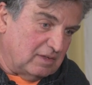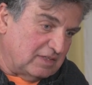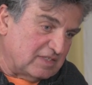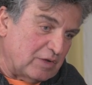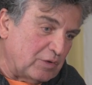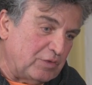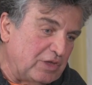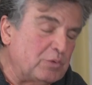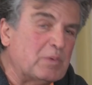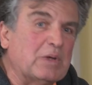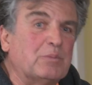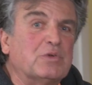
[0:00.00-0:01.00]
sound of
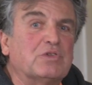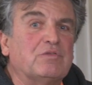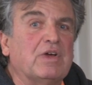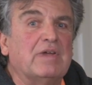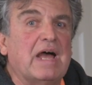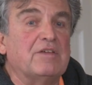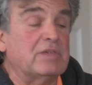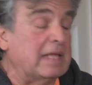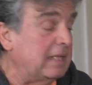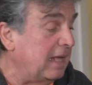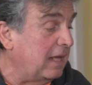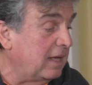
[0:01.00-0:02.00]
this one was very nice,
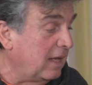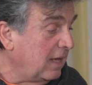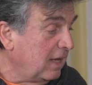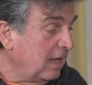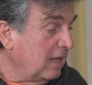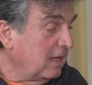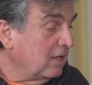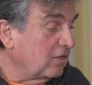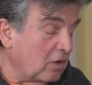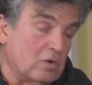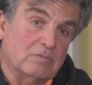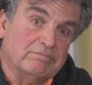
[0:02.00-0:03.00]
and
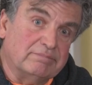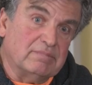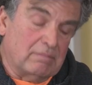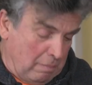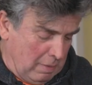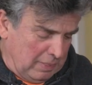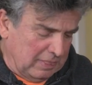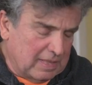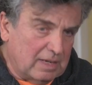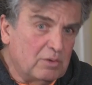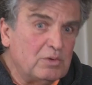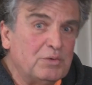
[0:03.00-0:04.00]
so
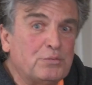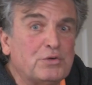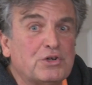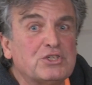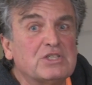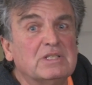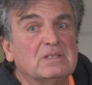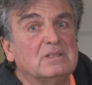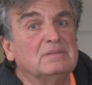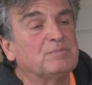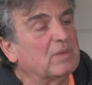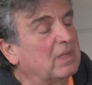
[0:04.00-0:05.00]
the look first,
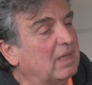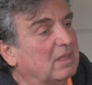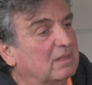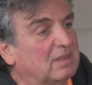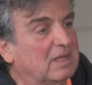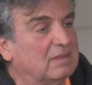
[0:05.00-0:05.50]
and